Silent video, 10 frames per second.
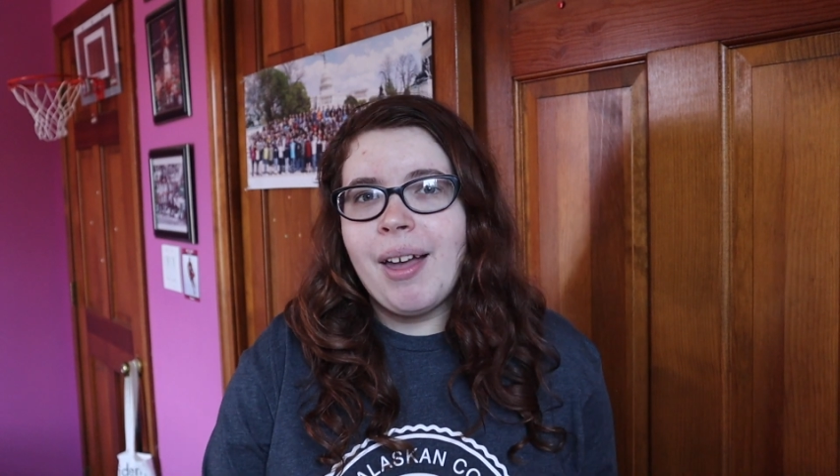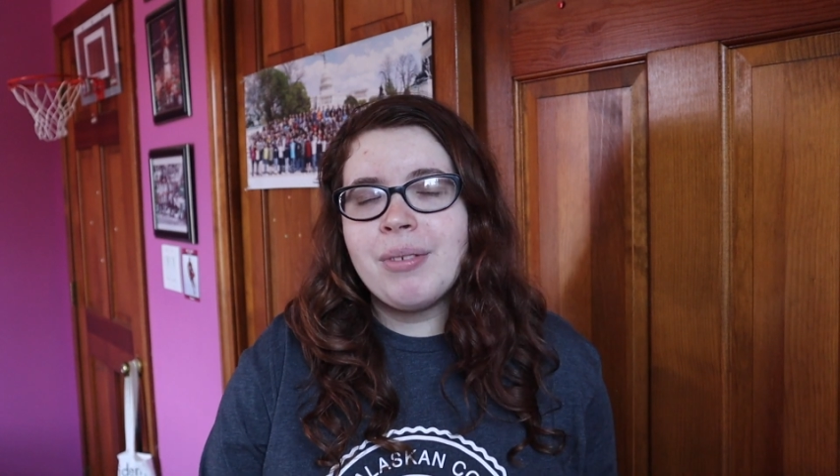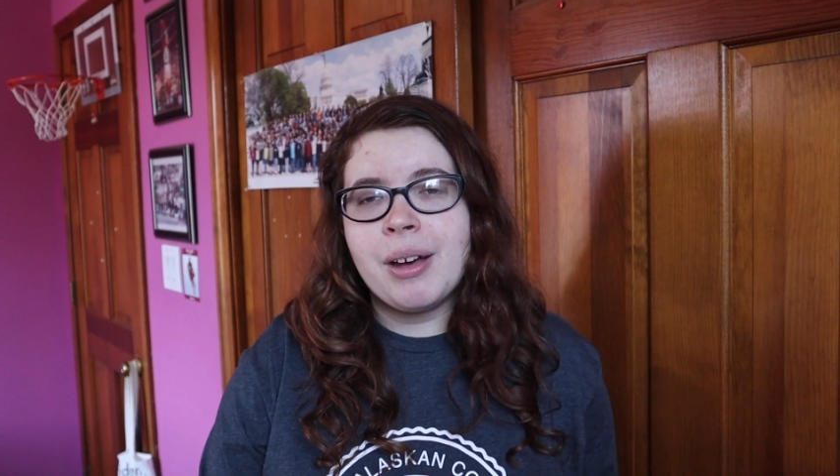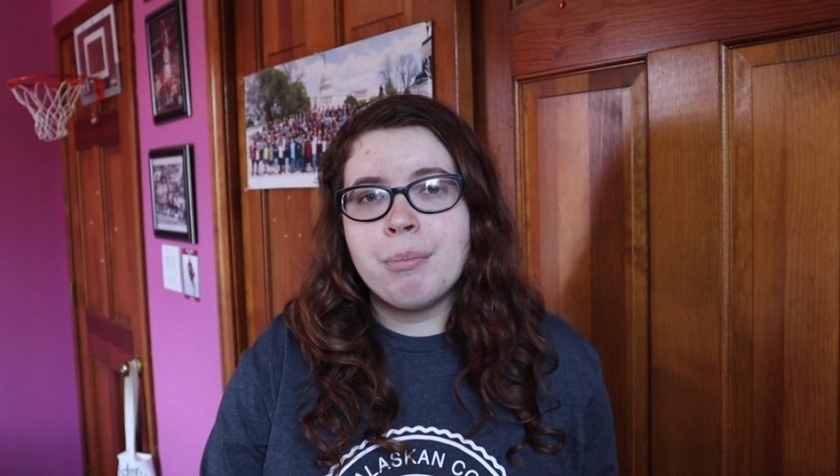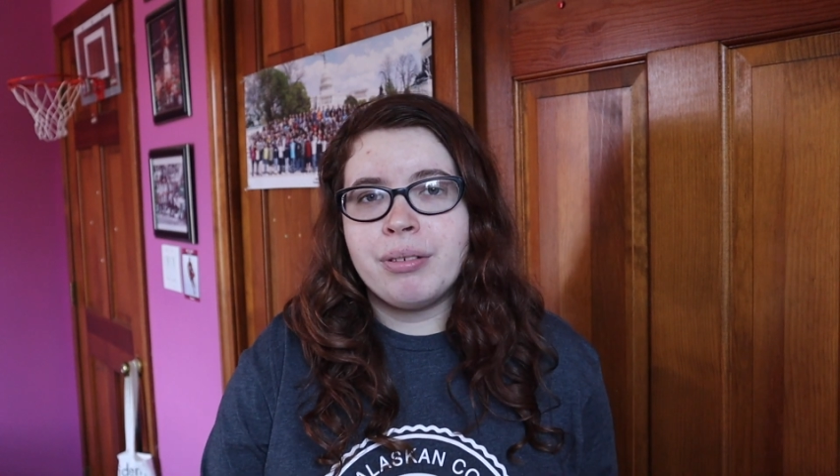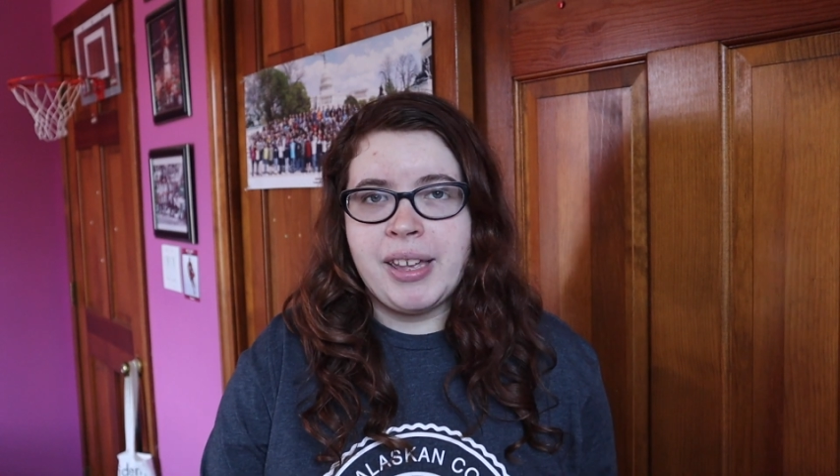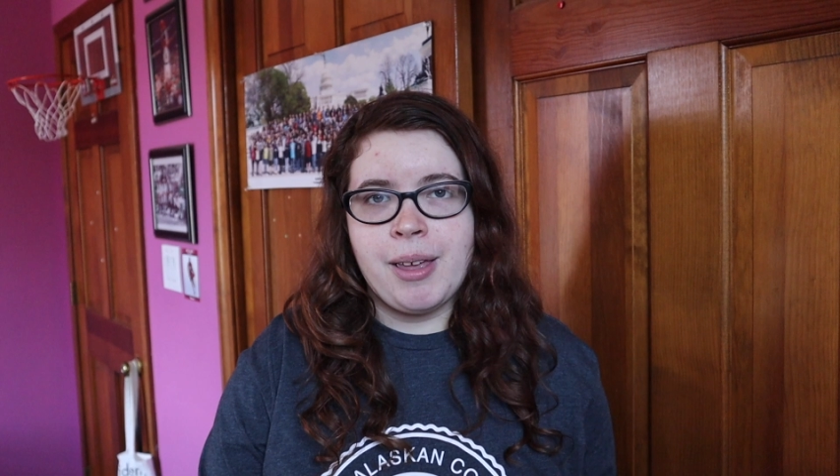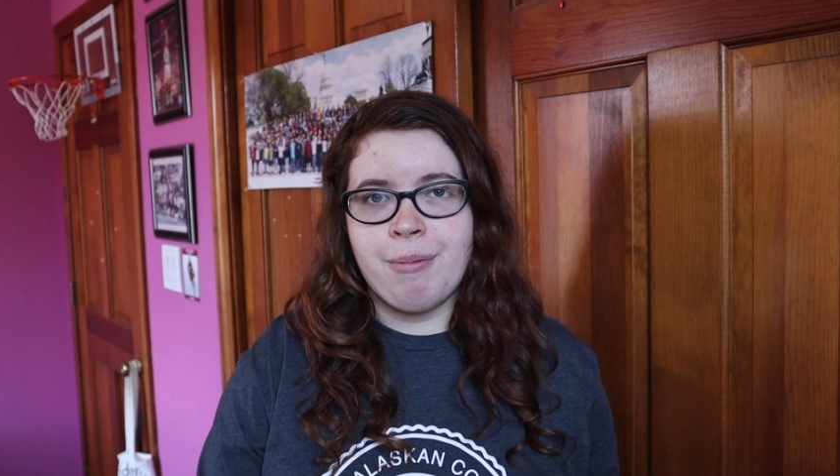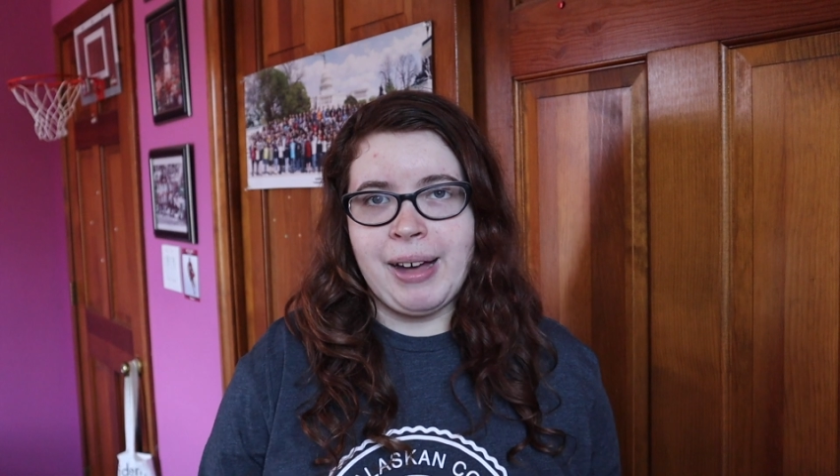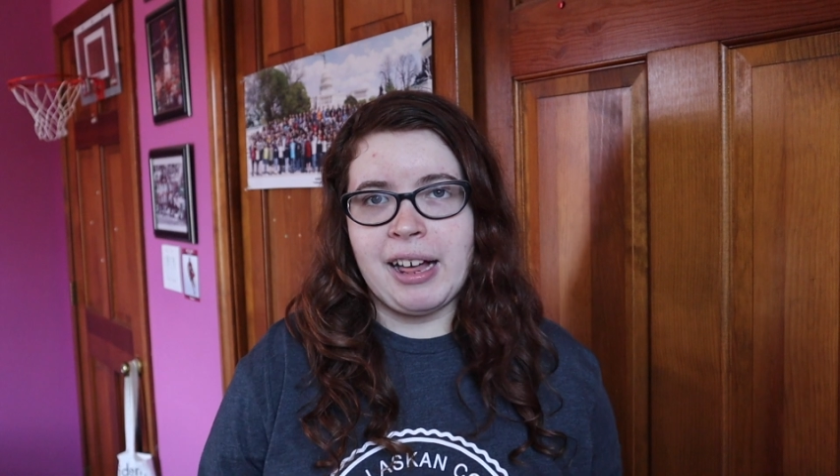I've done
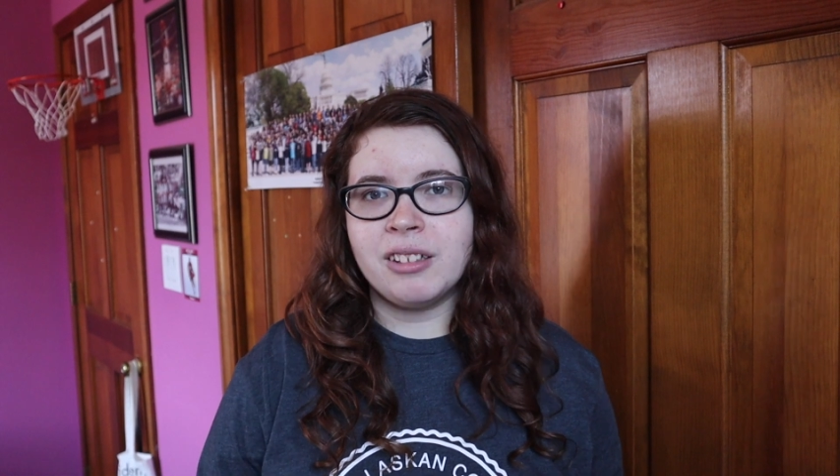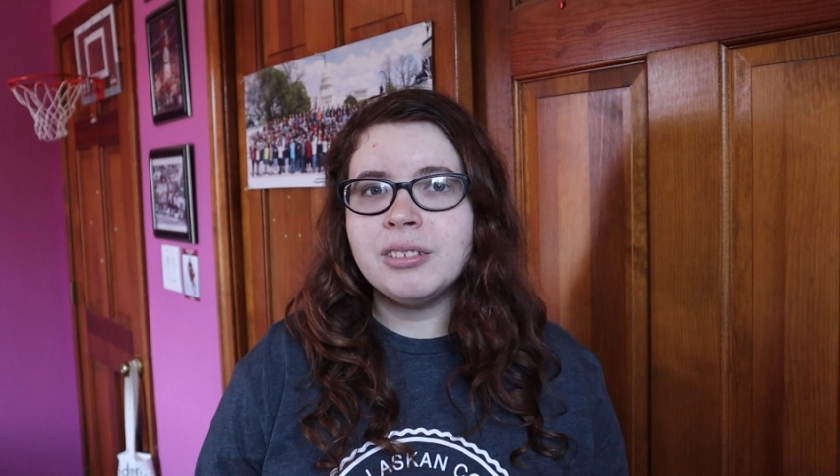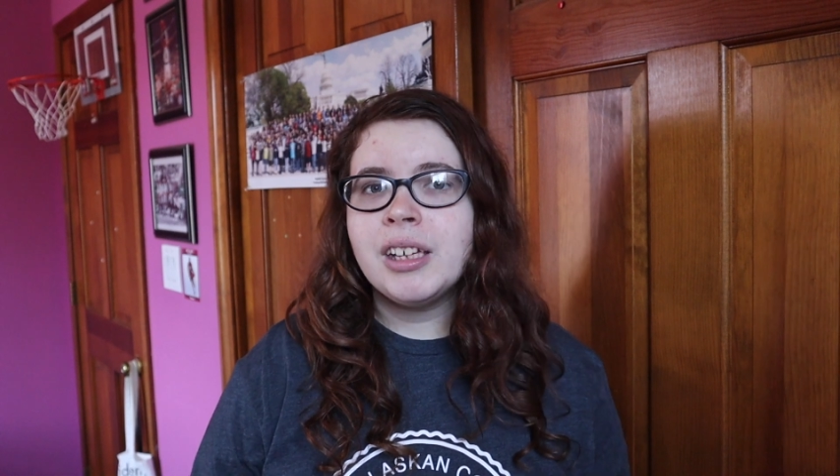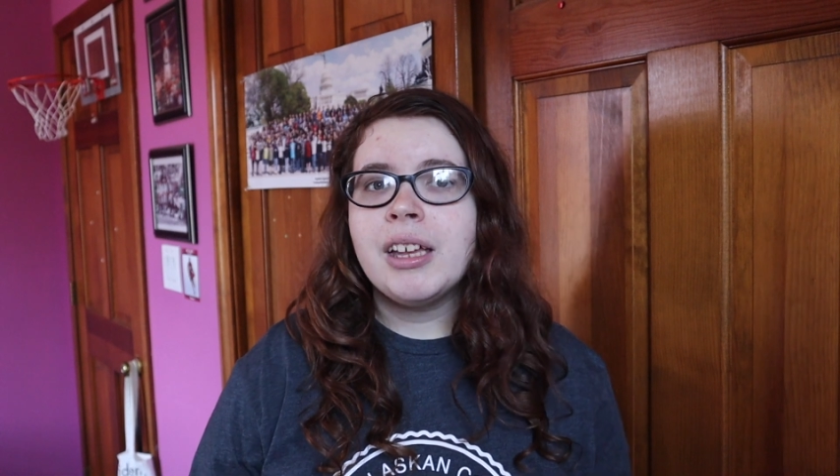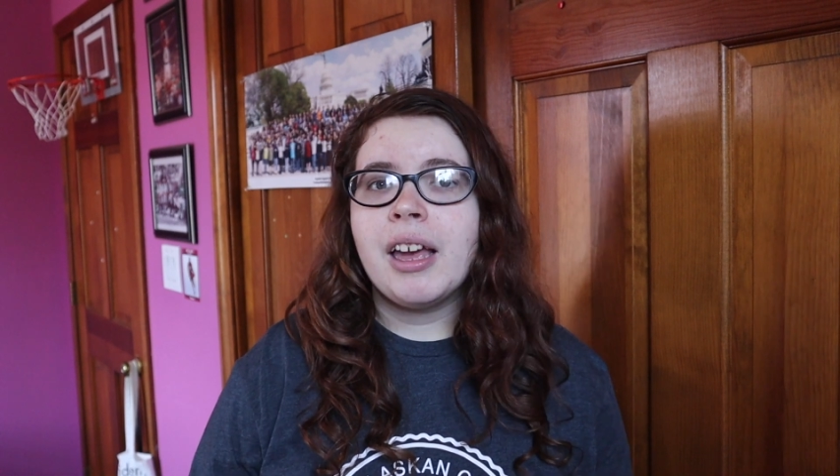pretty well,